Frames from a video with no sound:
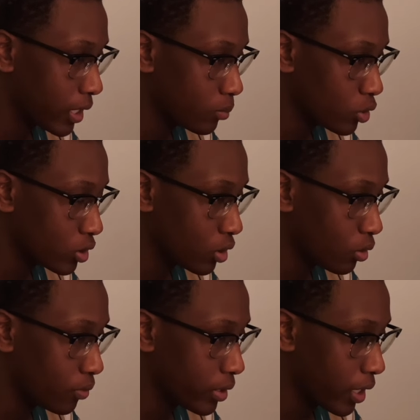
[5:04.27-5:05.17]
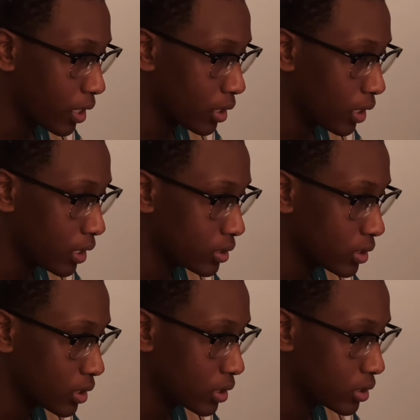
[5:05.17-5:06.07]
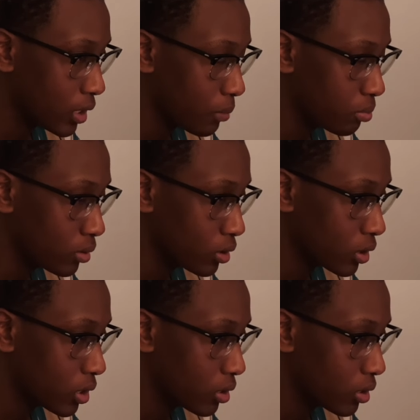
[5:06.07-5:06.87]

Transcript: I'm trying to go for that classic type look.